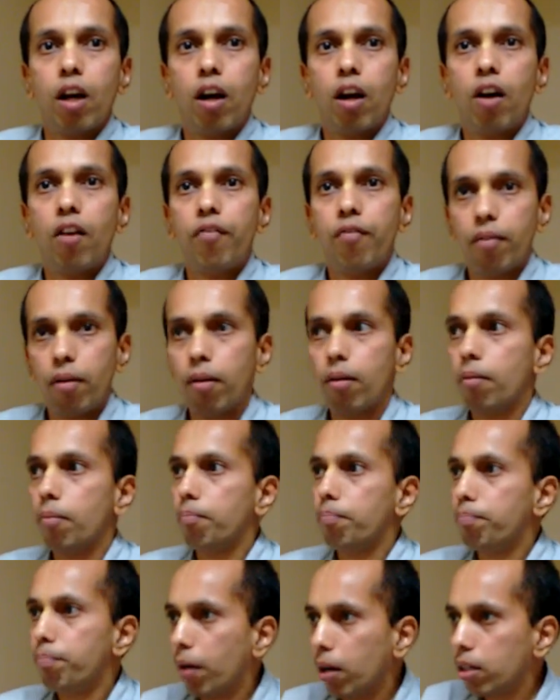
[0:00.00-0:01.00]
of
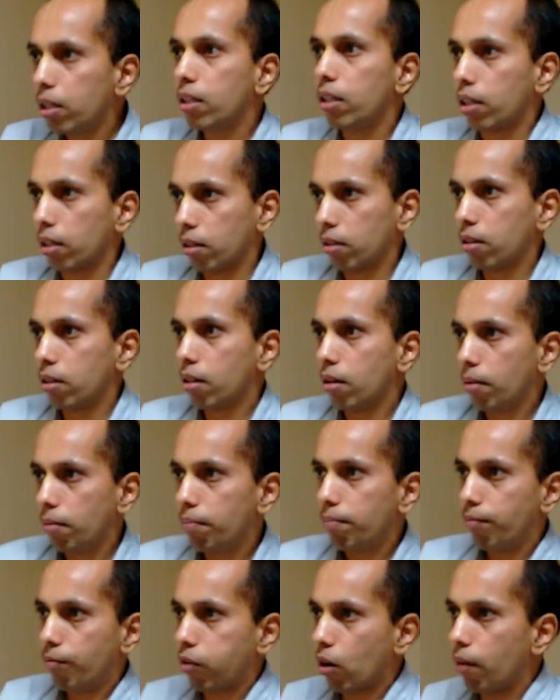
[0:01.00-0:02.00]
paneer
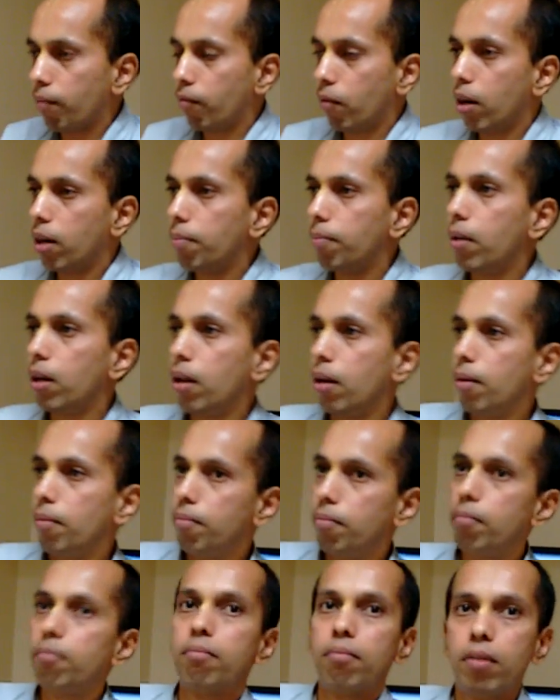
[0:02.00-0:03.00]
from 1
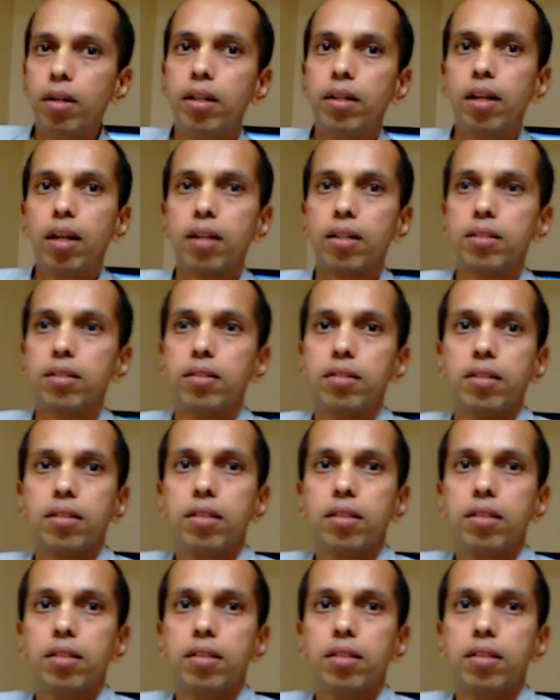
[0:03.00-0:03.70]
liter.